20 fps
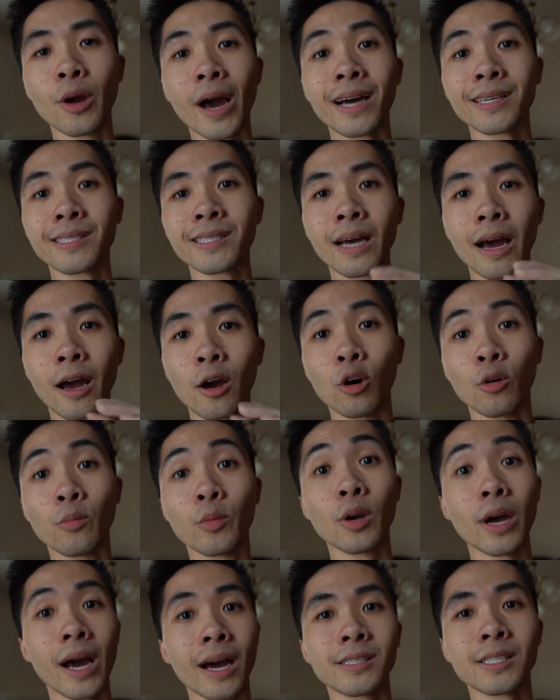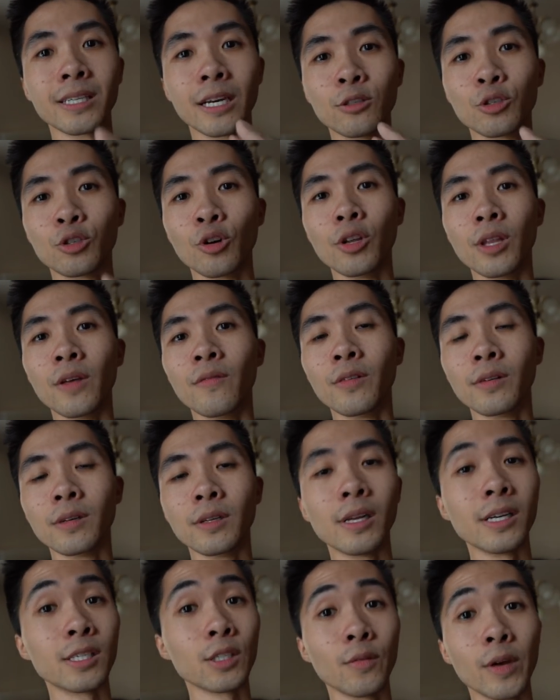you guys, I hope you guys enjoyed the,
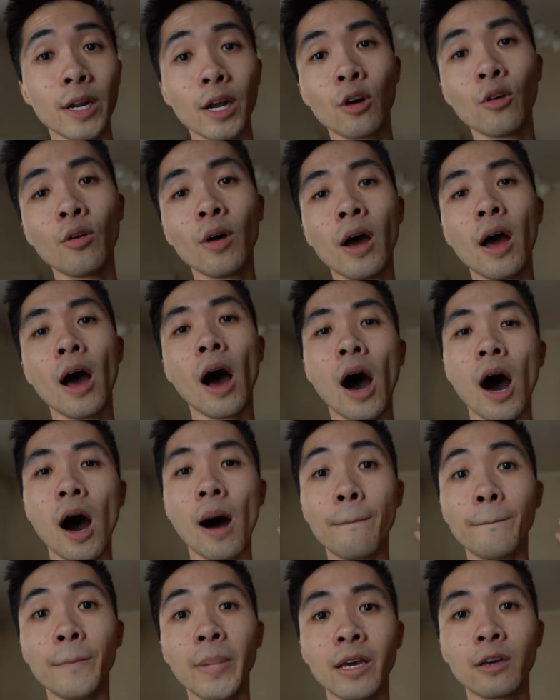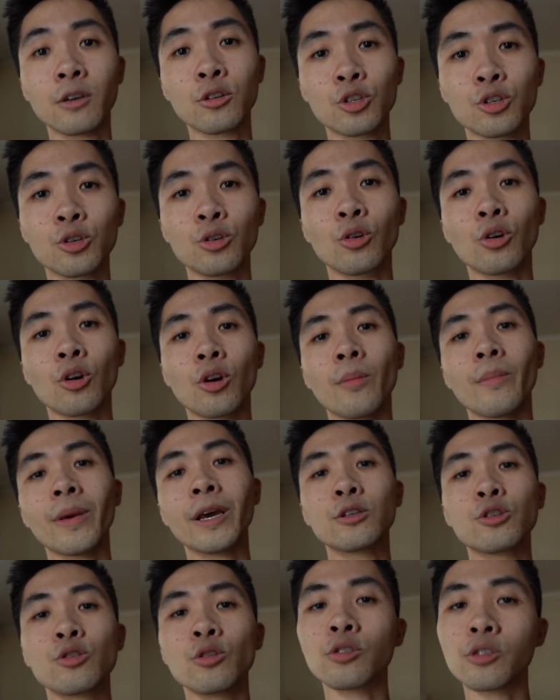this video. Uh, make sure,
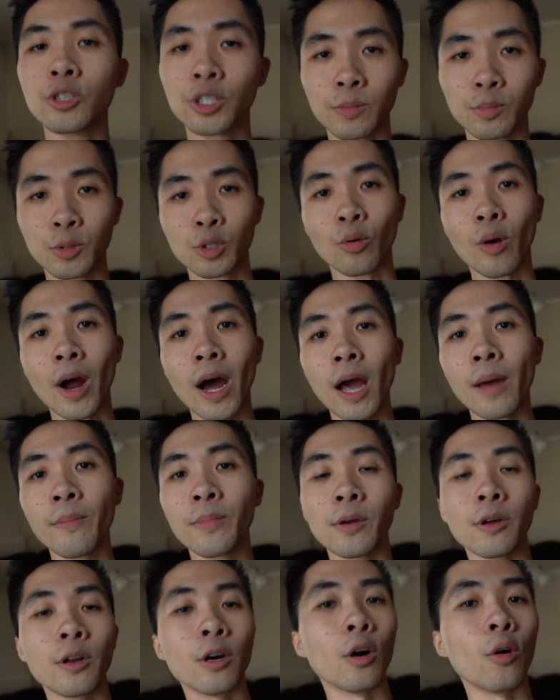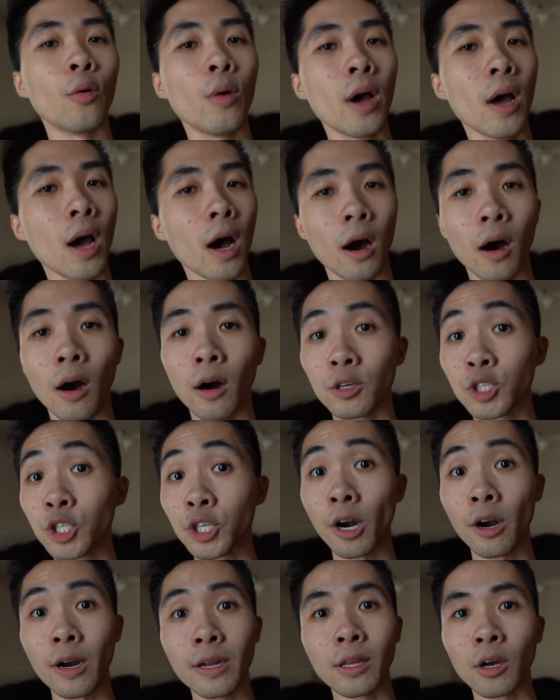make sure to subscribe, you know, uh,
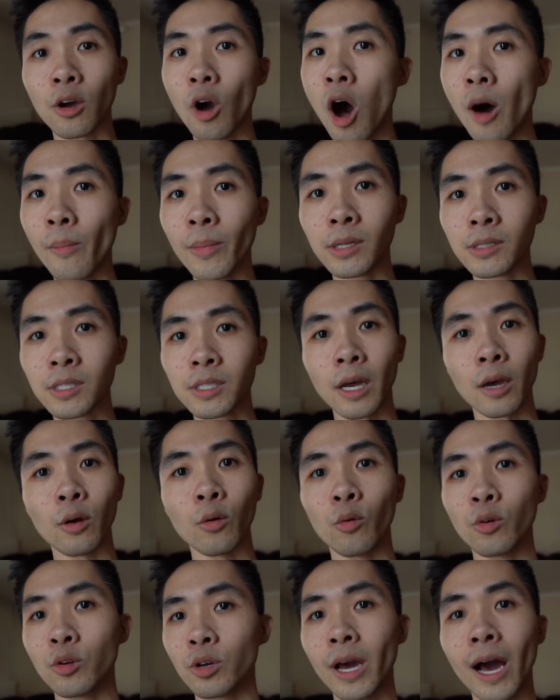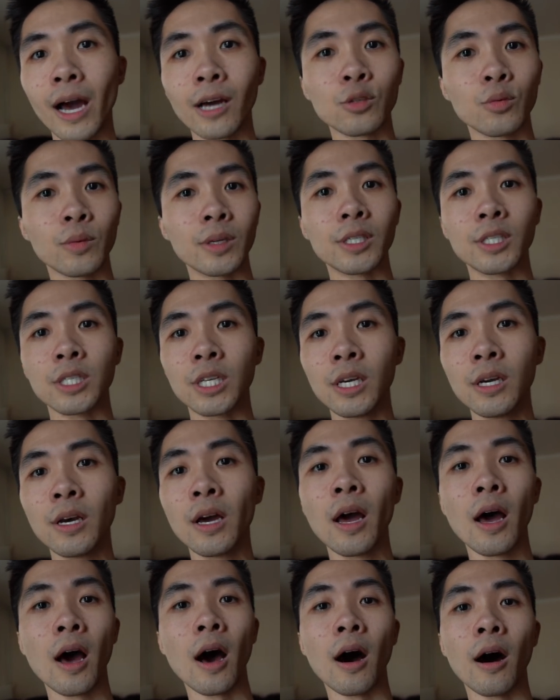share in the comments like what you guys want to see.
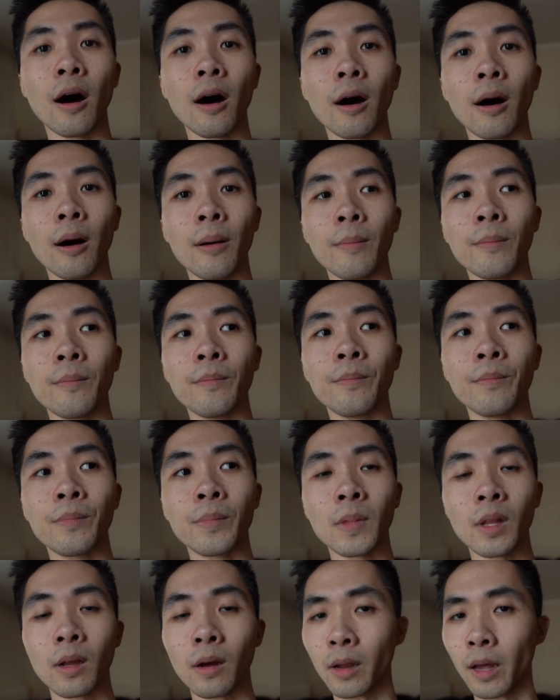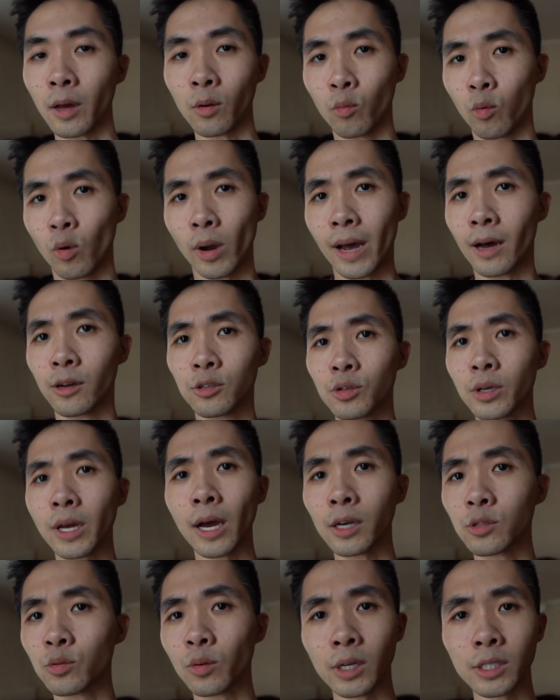Um, like what else you
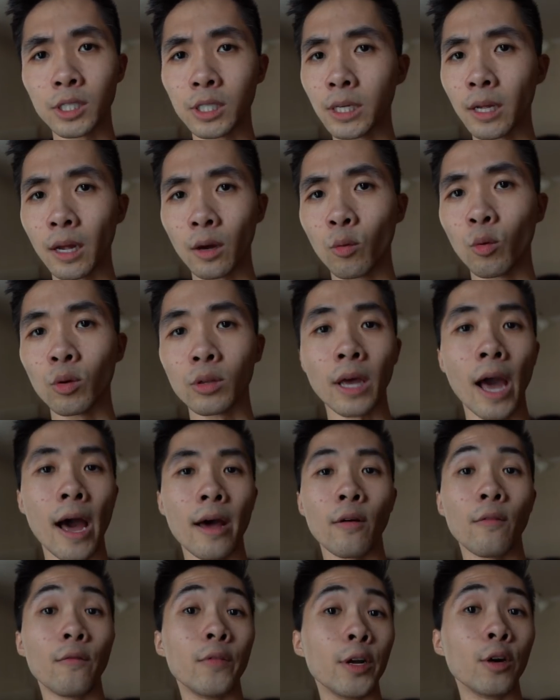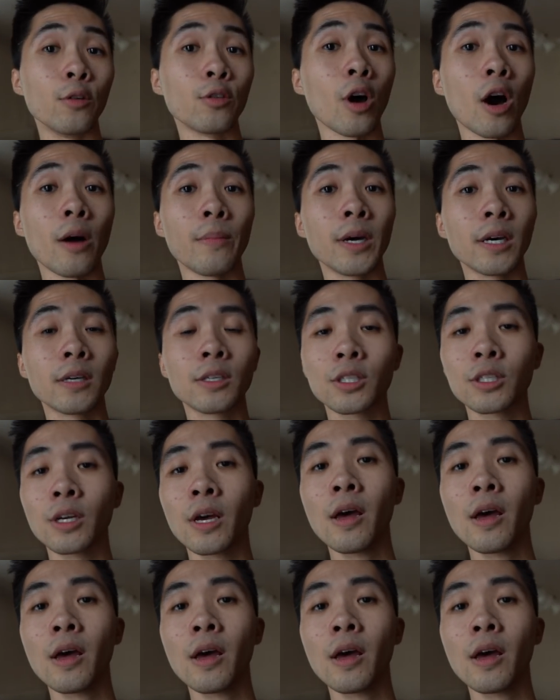guys want to see, like what kind of video topics.